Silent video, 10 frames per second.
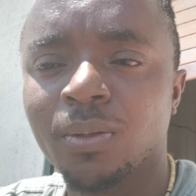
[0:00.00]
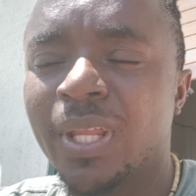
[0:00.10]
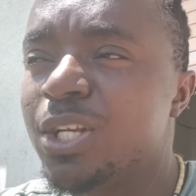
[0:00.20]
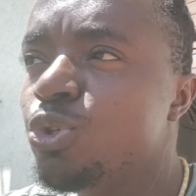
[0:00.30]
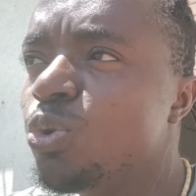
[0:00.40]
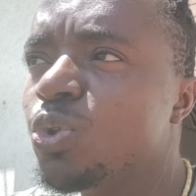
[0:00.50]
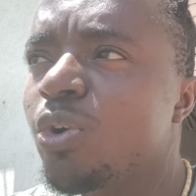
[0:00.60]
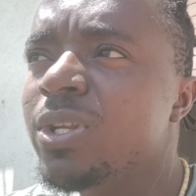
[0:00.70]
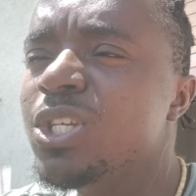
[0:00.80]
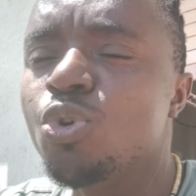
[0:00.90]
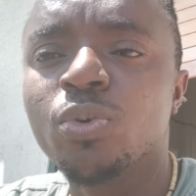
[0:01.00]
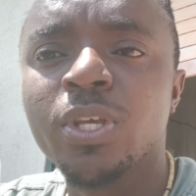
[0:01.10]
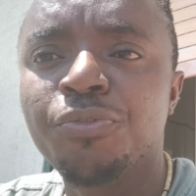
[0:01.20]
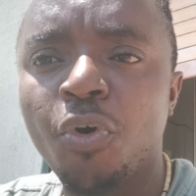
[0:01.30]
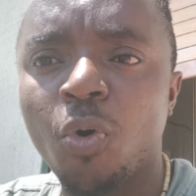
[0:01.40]
That you don't need to
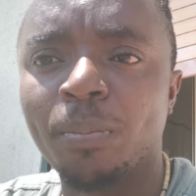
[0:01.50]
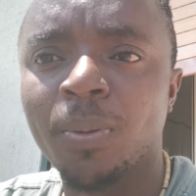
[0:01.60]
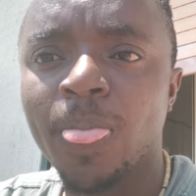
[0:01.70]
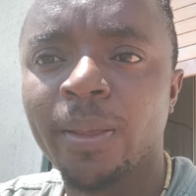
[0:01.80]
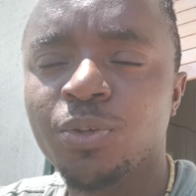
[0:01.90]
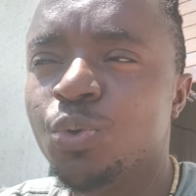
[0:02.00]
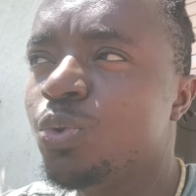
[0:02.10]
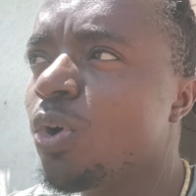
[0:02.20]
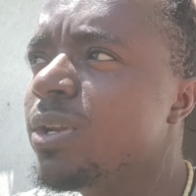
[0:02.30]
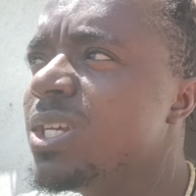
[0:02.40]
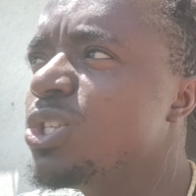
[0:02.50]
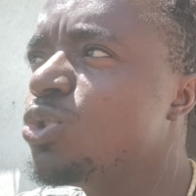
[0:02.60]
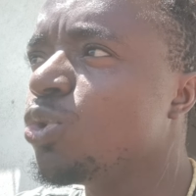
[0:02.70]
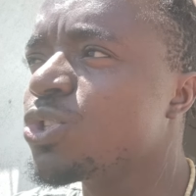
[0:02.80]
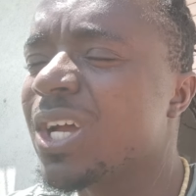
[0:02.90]
give up. You don't need
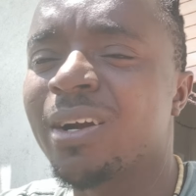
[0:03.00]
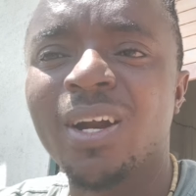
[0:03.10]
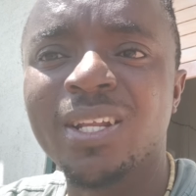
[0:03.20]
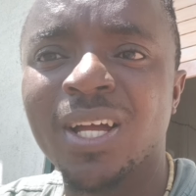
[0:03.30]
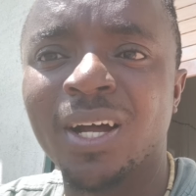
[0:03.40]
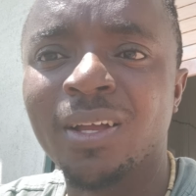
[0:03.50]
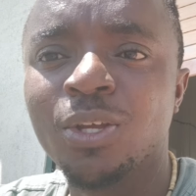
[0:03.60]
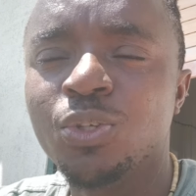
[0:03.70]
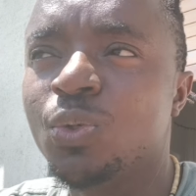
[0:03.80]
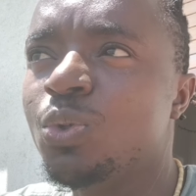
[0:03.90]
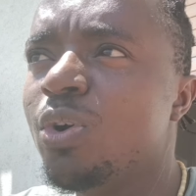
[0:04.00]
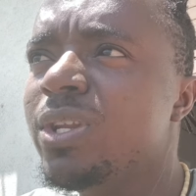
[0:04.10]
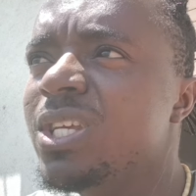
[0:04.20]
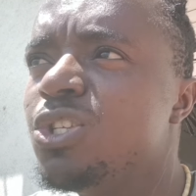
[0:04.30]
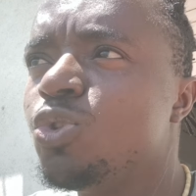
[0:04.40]
to surrender. You
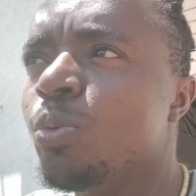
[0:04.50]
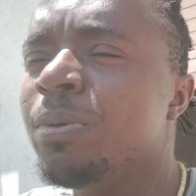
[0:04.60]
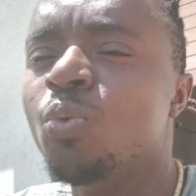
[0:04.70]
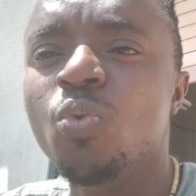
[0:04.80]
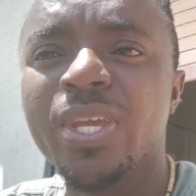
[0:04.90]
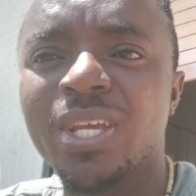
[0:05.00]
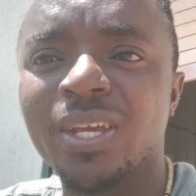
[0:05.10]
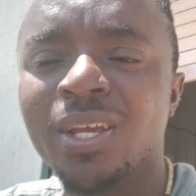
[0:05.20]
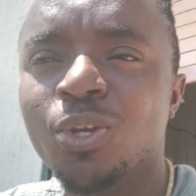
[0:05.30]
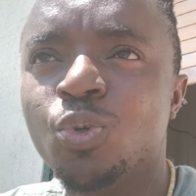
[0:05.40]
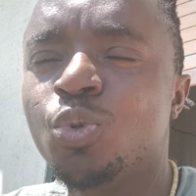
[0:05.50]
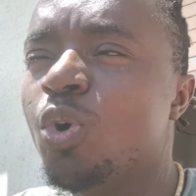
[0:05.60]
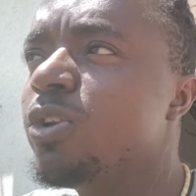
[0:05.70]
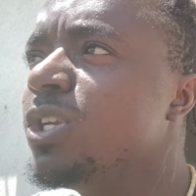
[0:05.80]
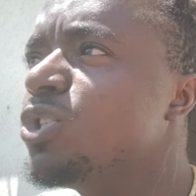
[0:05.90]
don't need to be weak. You
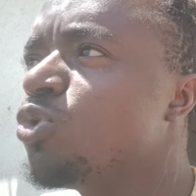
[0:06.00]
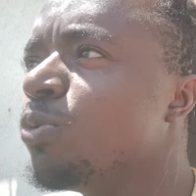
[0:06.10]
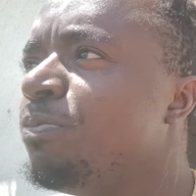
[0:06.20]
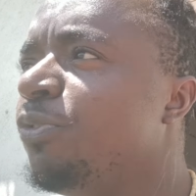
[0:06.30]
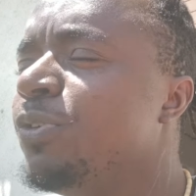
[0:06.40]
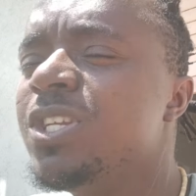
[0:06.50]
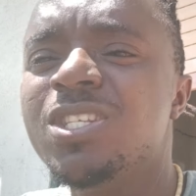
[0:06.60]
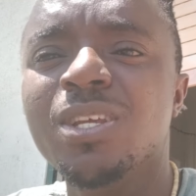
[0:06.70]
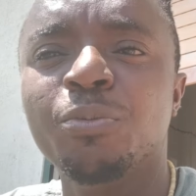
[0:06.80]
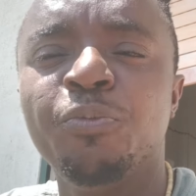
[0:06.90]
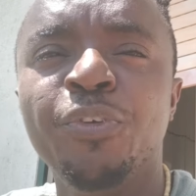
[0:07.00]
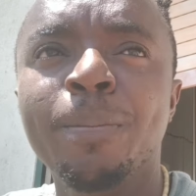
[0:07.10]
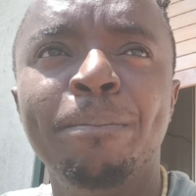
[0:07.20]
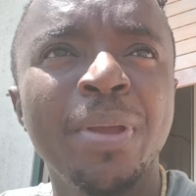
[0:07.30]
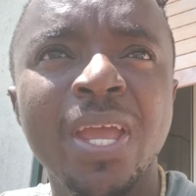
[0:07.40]
don't need to feel
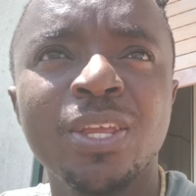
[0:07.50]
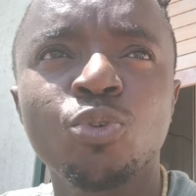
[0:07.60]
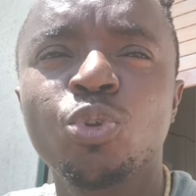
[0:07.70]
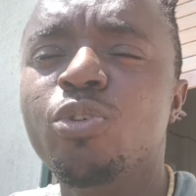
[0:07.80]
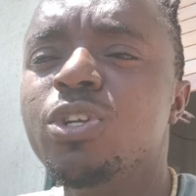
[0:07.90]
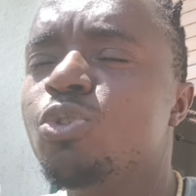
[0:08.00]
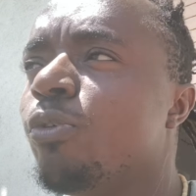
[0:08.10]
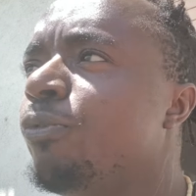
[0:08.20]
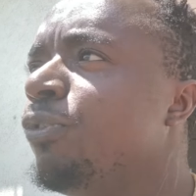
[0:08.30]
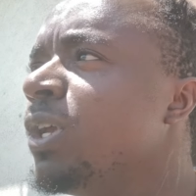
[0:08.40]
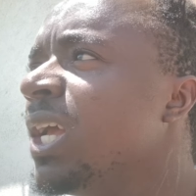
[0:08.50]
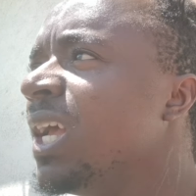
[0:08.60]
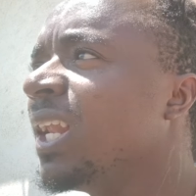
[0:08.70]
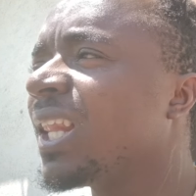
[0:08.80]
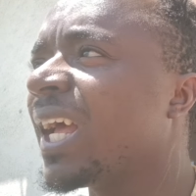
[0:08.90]
pain. You don't need to feel
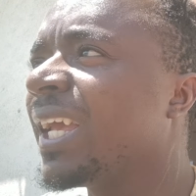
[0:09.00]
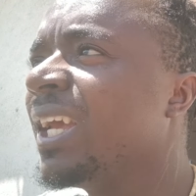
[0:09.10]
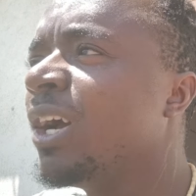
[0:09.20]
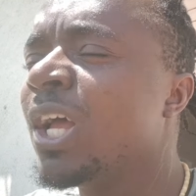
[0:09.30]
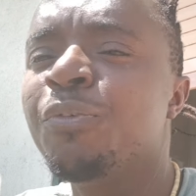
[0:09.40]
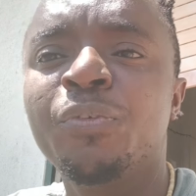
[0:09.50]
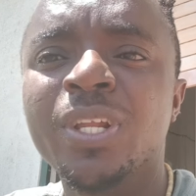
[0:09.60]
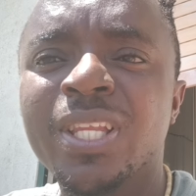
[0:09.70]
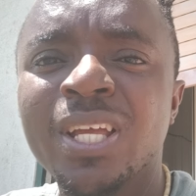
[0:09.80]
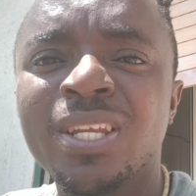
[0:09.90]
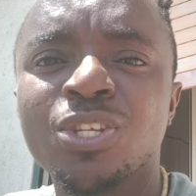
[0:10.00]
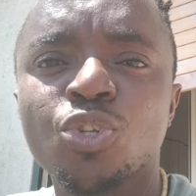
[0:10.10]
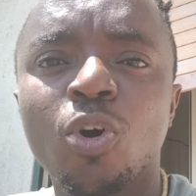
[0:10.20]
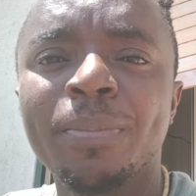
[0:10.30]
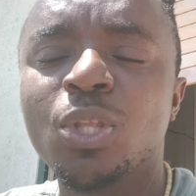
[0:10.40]
like everything is
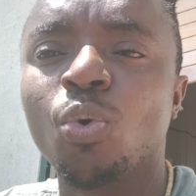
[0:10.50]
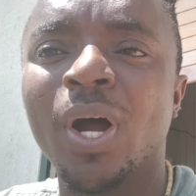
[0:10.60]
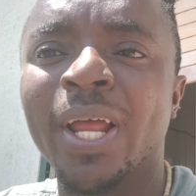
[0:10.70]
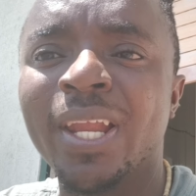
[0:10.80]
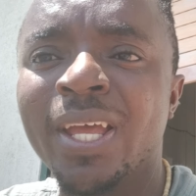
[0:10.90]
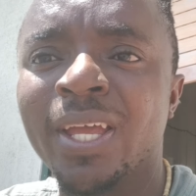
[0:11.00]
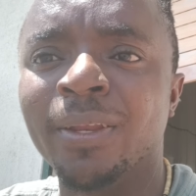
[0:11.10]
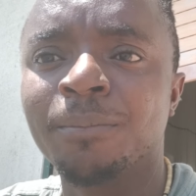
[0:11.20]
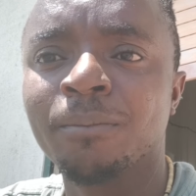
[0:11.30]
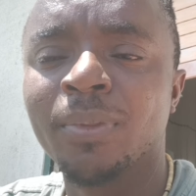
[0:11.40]
coming to an end.